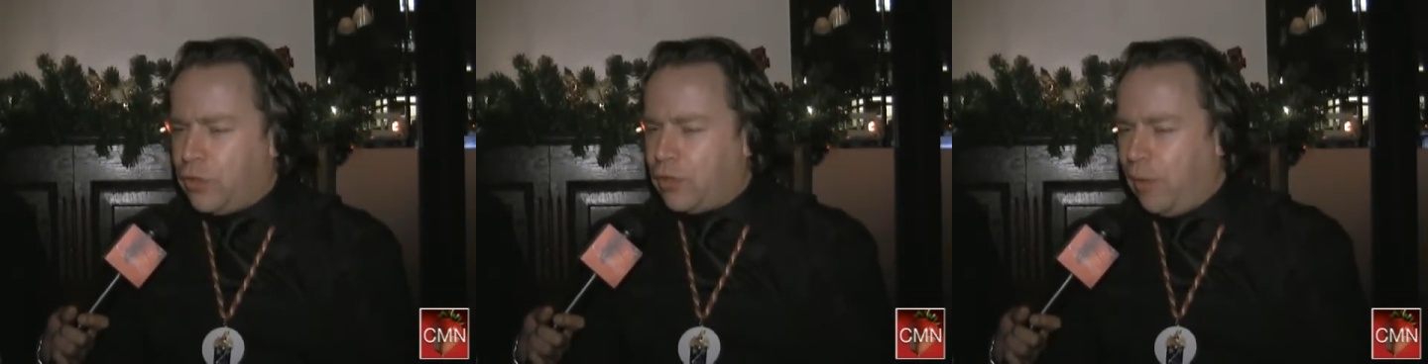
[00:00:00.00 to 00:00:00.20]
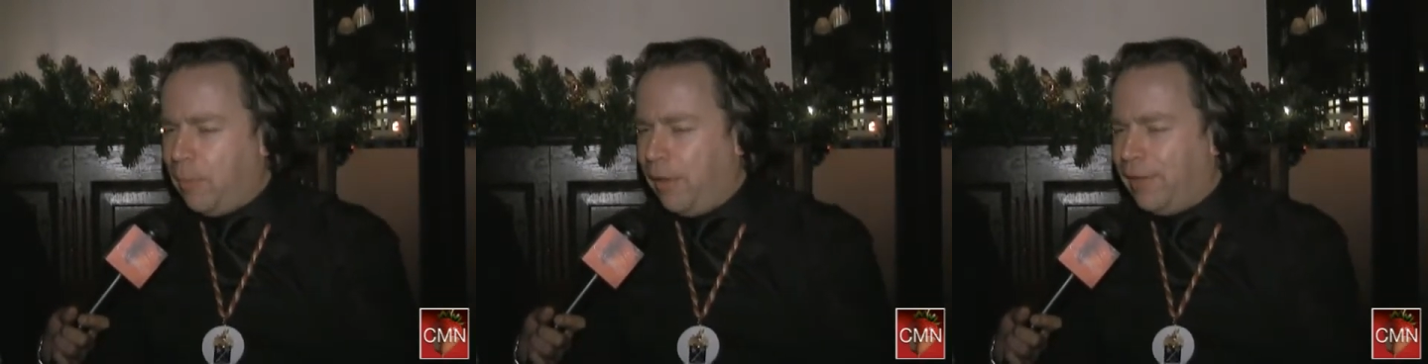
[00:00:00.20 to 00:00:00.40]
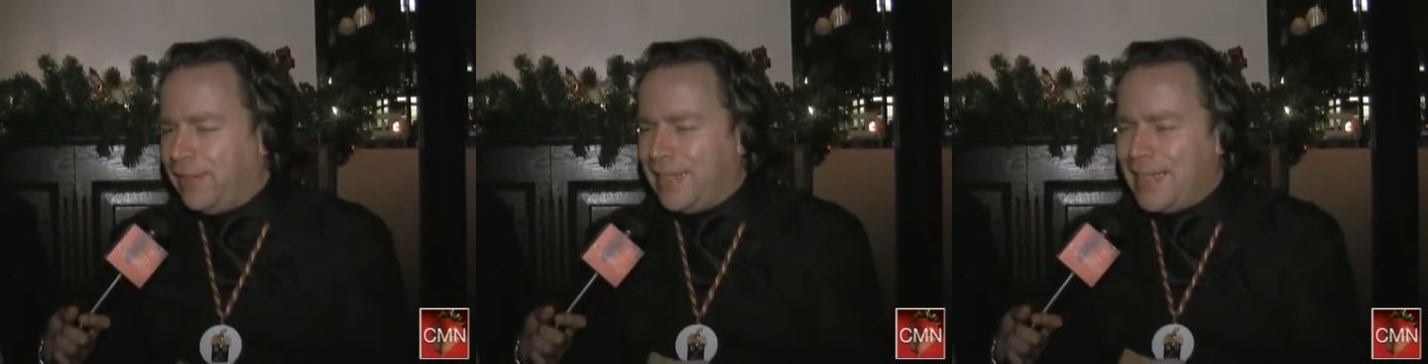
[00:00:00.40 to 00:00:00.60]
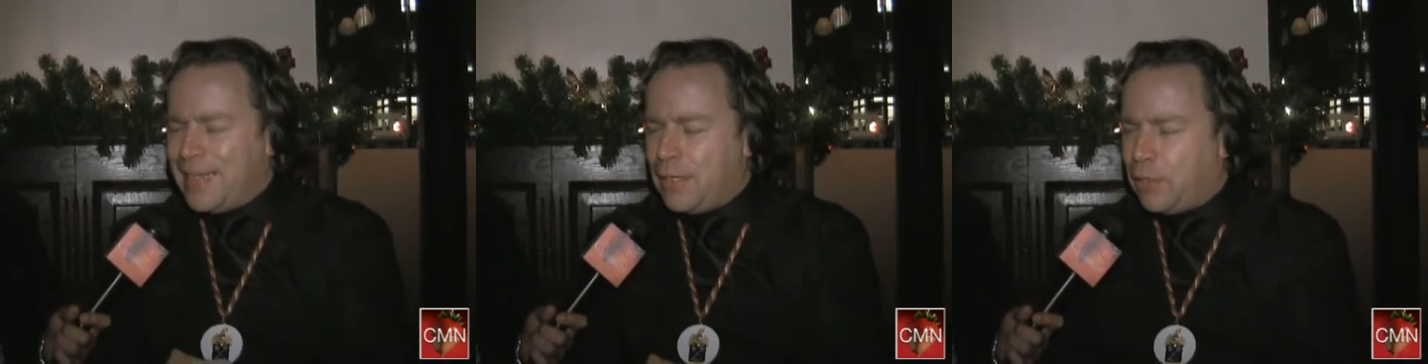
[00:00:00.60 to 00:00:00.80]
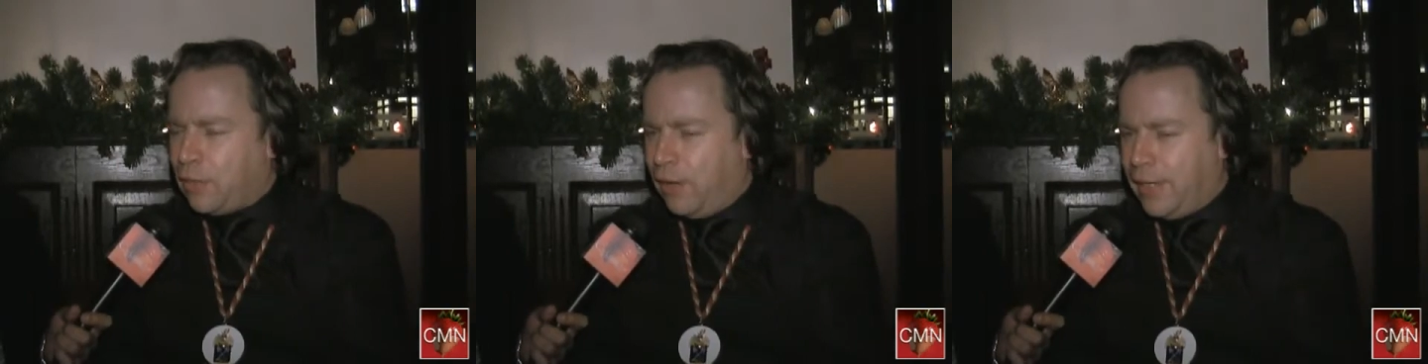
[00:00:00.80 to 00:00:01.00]
so many
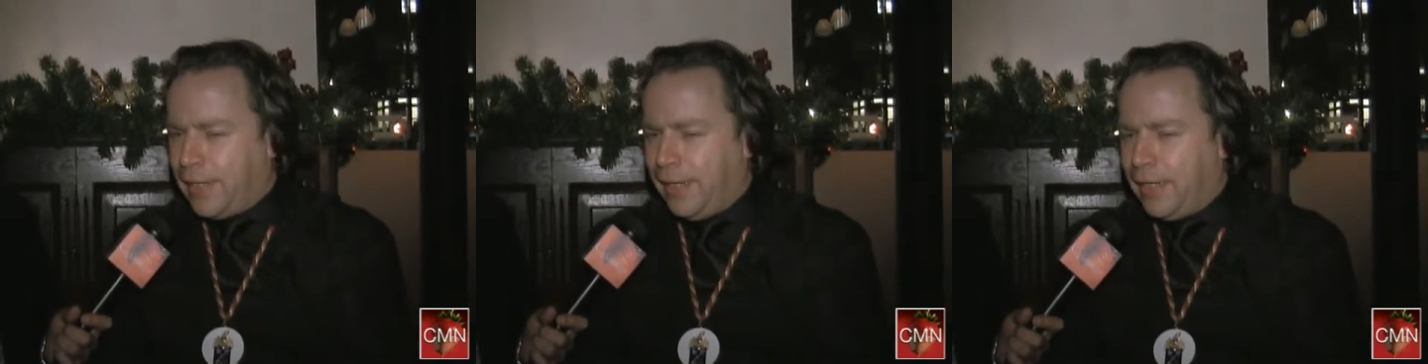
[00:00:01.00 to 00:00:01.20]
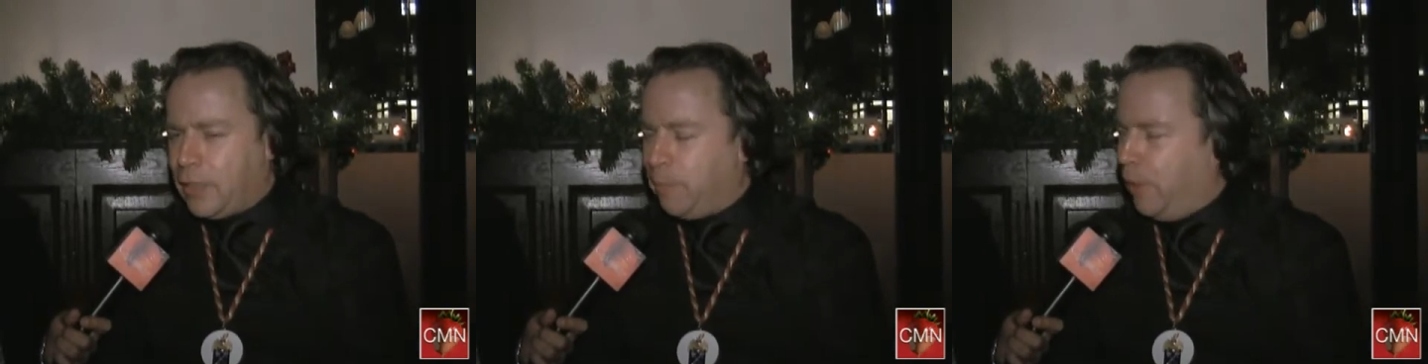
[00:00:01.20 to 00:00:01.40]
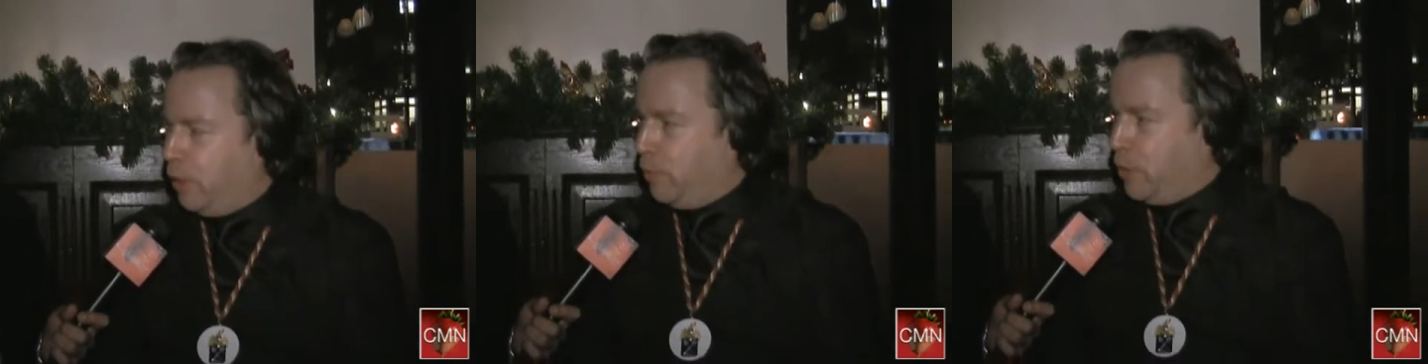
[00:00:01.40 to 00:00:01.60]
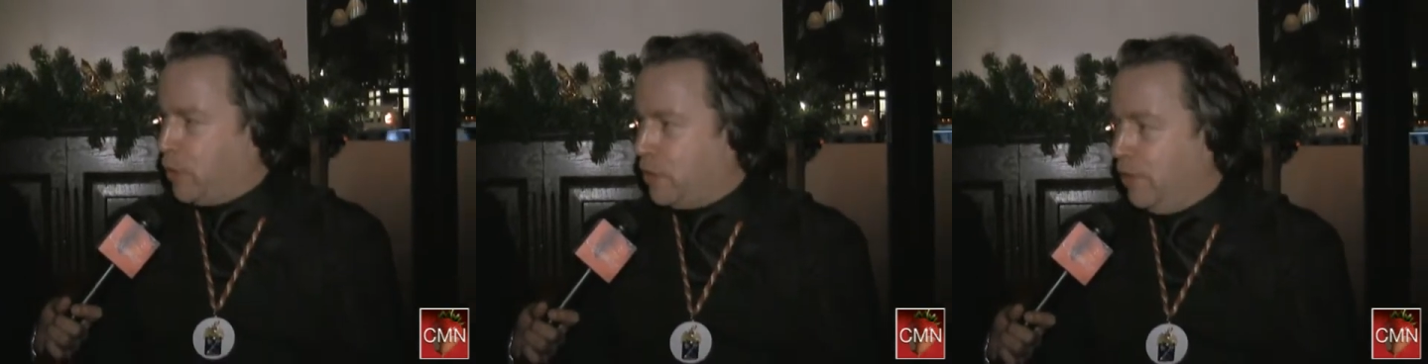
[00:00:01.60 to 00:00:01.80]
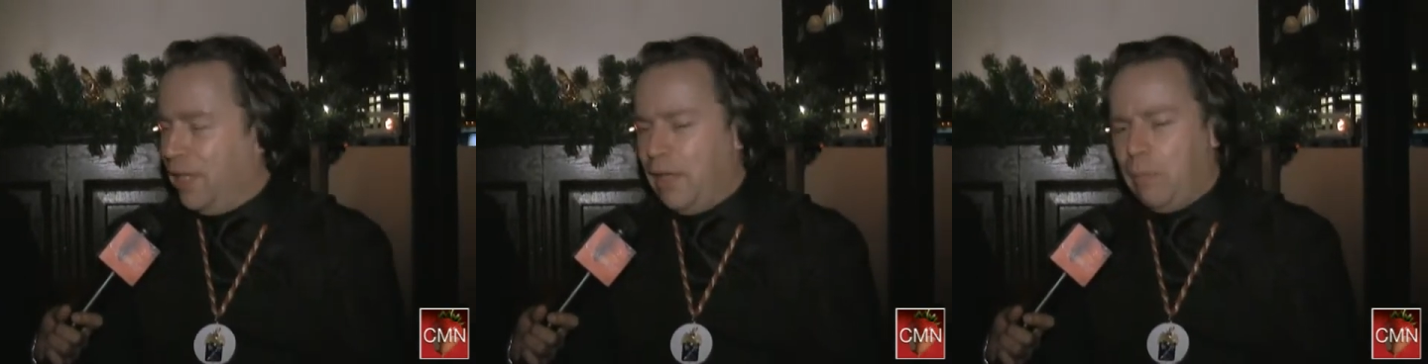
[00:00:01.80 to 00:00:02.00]
exciting experiments.